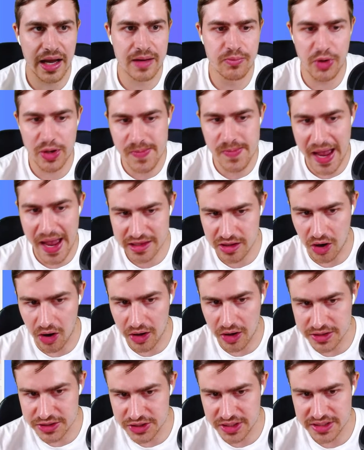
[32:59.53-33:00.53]
can bring back the
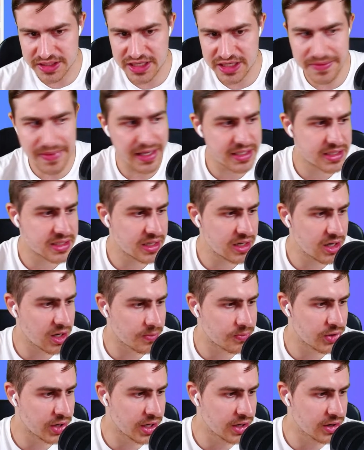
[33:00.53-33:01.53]
odds. You can see Man City are
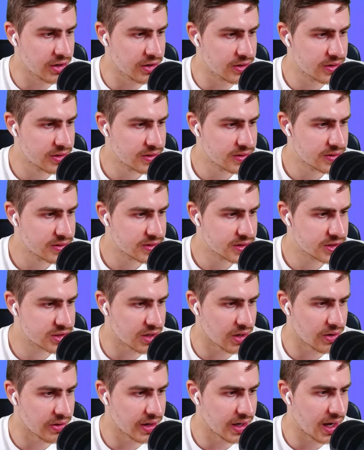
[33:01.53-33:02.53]
pretty good.
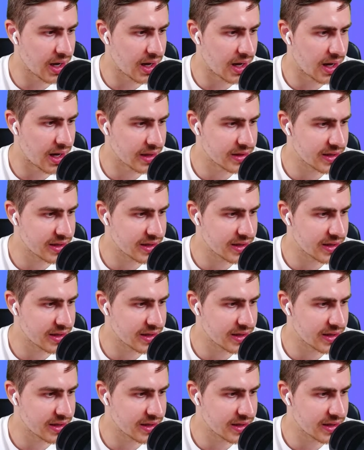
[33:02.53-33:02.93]
Sorry, I